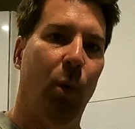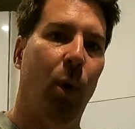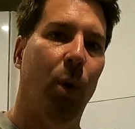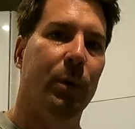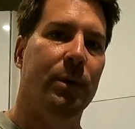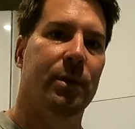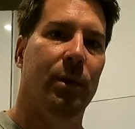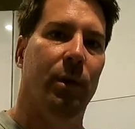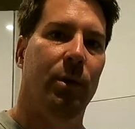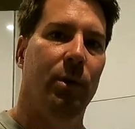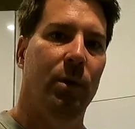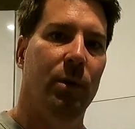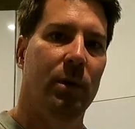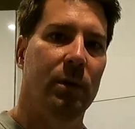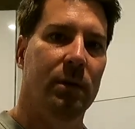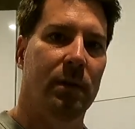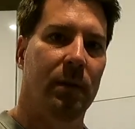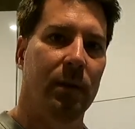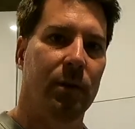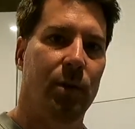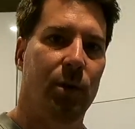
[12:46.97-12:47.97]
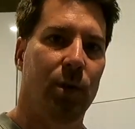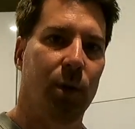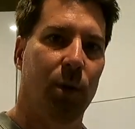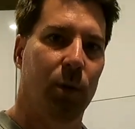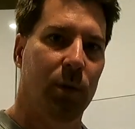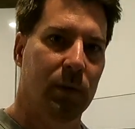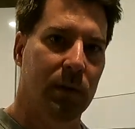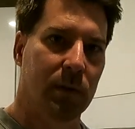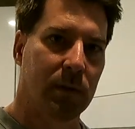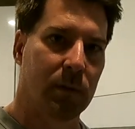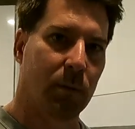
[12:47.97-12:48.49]
We'll also use the
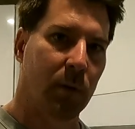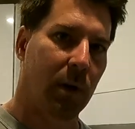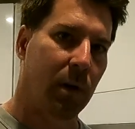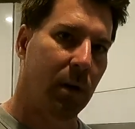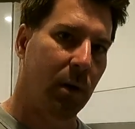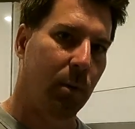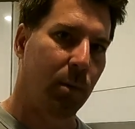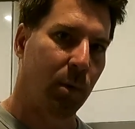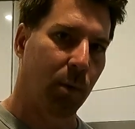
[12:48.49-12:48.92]
juice as well,